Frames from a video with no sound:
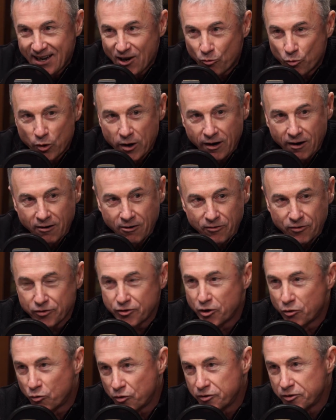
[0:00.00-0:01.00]
Where
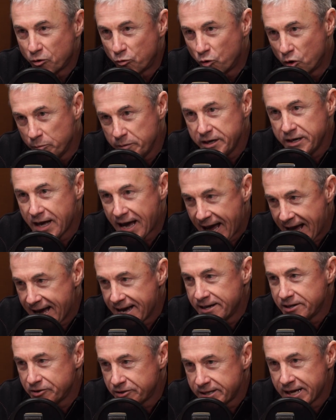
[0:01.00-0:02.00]
the woman
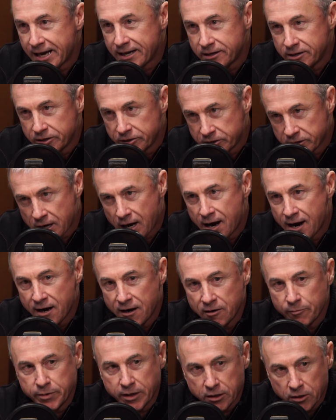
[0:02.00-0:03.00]
has that
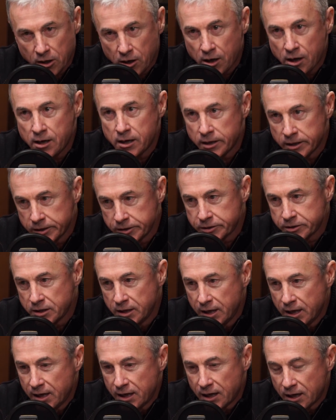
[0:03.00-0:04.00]
desire because
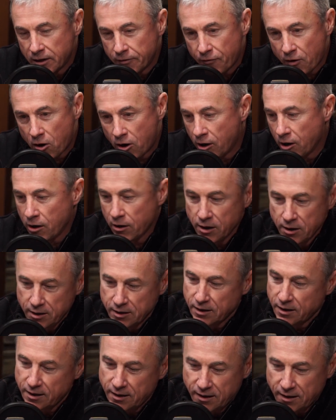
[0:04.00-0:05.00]
of our
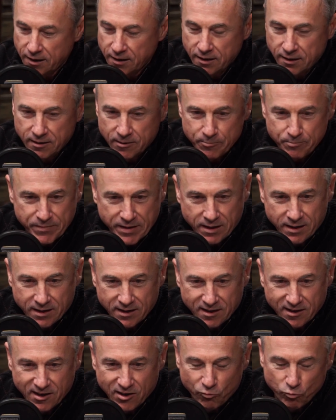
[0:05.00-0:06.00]

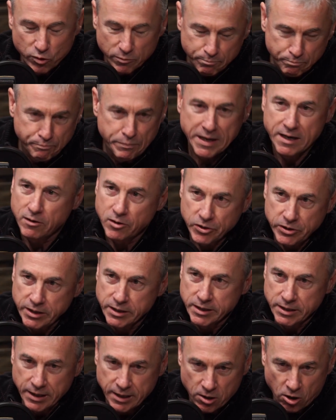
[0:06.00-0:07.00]

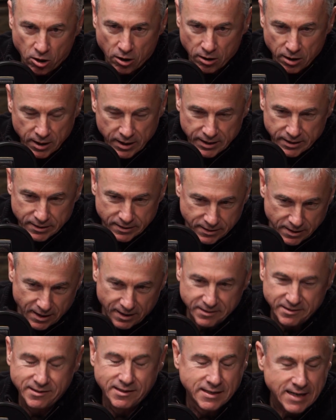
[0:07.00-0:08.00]
rebellion and our
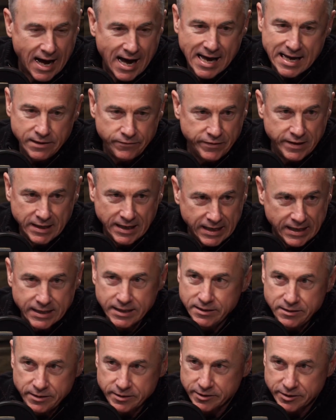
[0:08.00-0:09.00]
diving
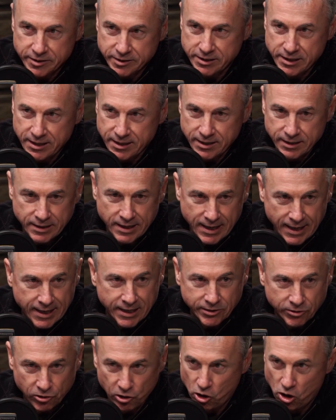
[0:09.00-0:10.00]
into sin
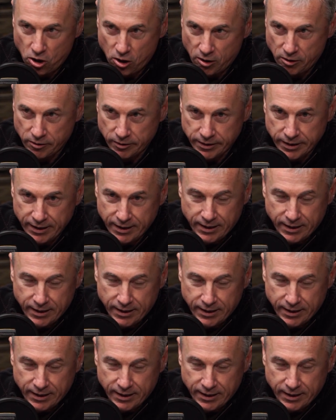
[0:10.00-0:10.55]
headlong